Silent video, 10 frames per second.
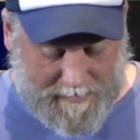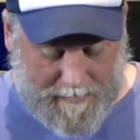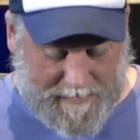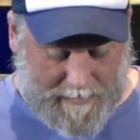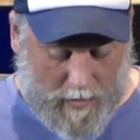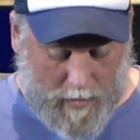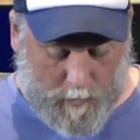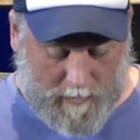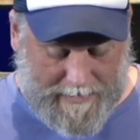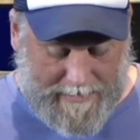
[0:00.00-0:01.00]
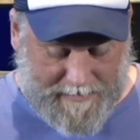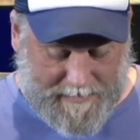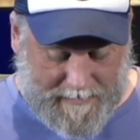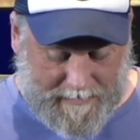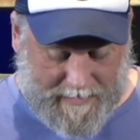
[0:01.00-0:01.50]
and this alone will lead us
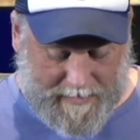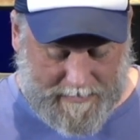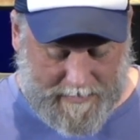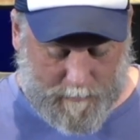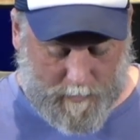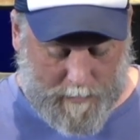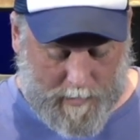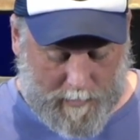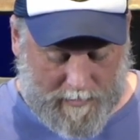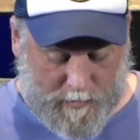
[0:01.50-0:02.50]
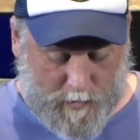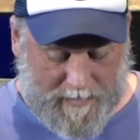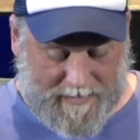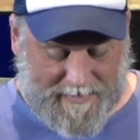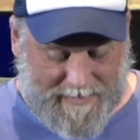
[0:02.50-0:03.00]
into the kingdom where we will enjoy
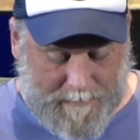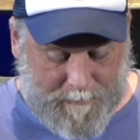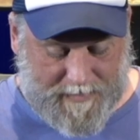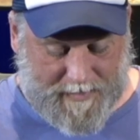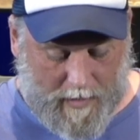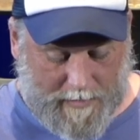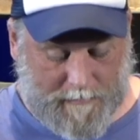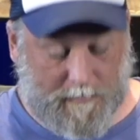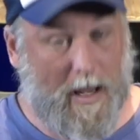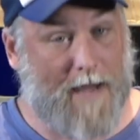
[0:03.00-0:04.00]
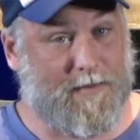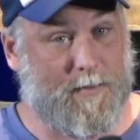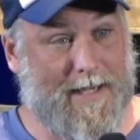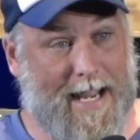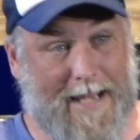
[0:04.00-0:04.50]
the deepest kind of life to
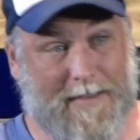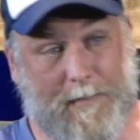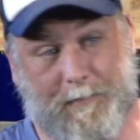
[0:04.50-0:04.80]
be had.